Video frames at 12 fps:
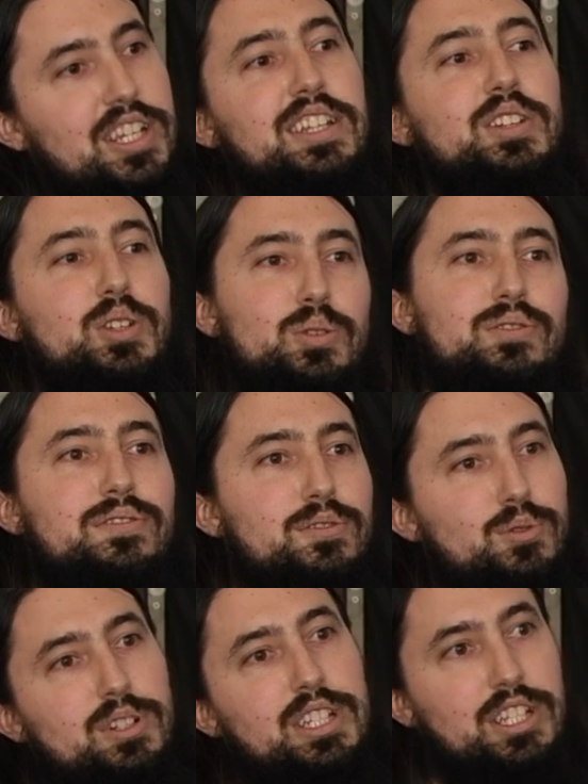can do
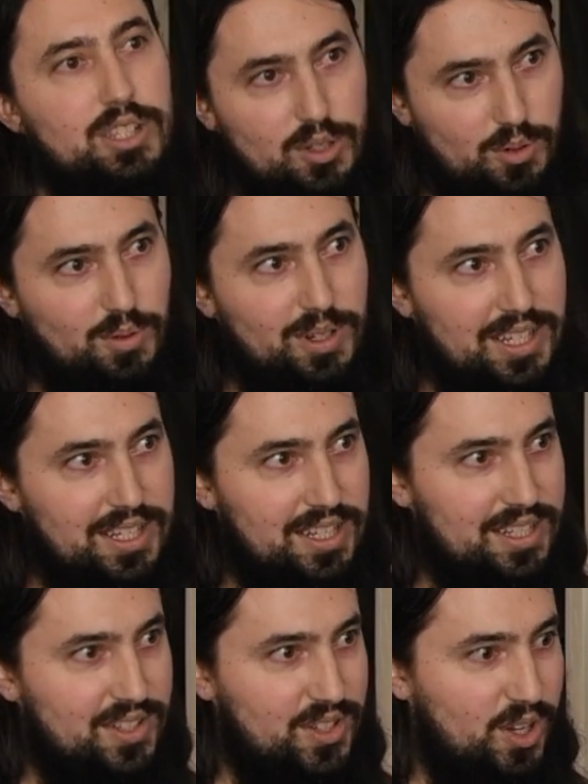for you.
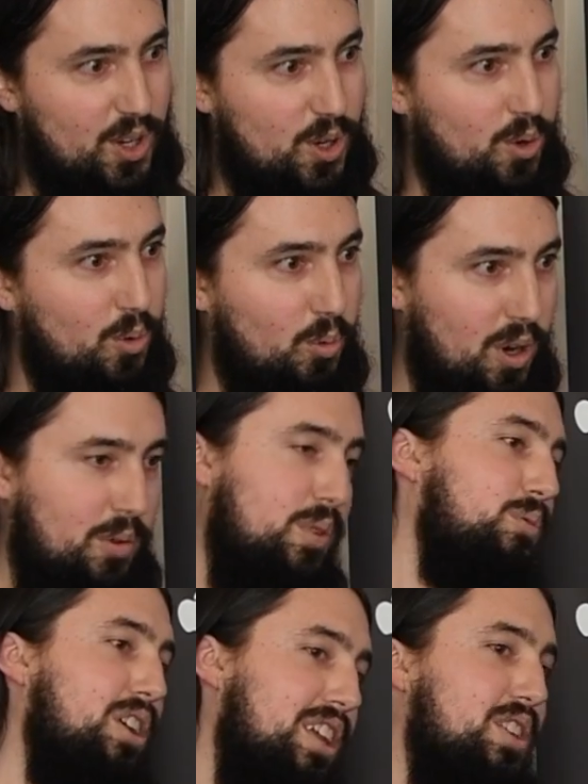So what we want to